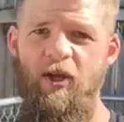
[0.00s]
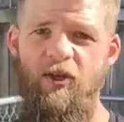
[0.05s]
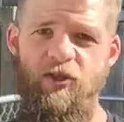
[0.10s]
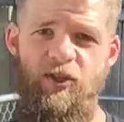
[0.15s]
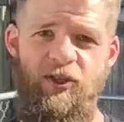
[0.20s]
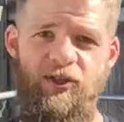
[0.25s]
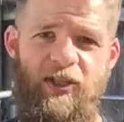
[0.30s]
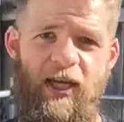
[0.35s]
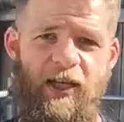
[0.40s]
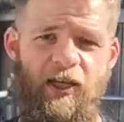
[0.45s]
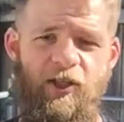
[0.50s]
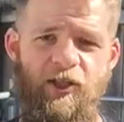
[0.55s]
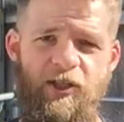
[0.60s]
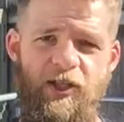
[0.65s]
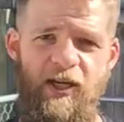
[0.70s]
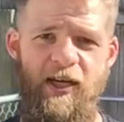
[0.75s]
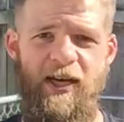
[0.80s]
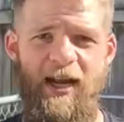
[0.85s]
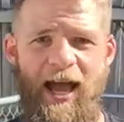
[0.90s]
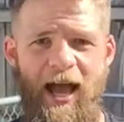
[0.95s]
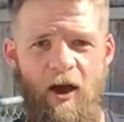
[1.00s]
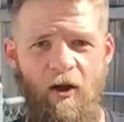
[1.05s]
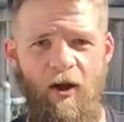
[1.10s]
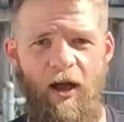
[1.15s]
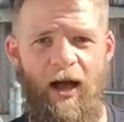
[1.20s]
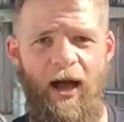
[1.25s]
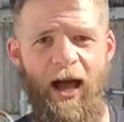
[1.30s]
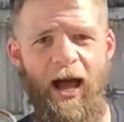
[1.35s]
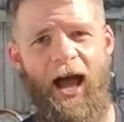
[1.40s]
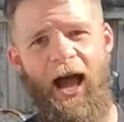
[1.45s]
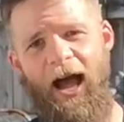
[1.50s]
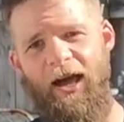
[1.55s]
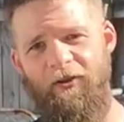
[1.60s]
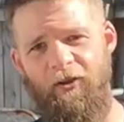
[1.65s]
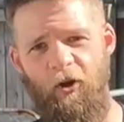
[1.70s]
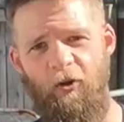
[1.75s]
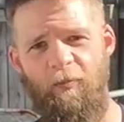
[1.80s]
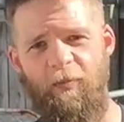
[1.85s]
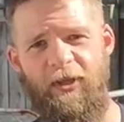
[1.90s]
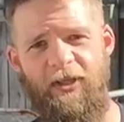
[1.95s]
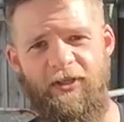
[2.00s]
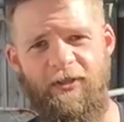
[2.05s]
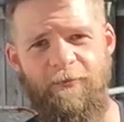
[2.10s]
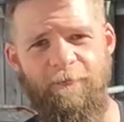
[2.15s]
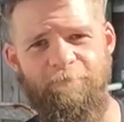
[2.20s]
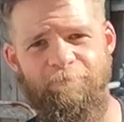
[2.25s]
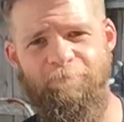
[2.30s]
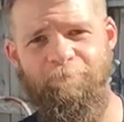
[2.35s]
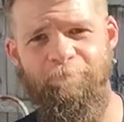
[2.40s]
So let's take a look at it now on the home piece.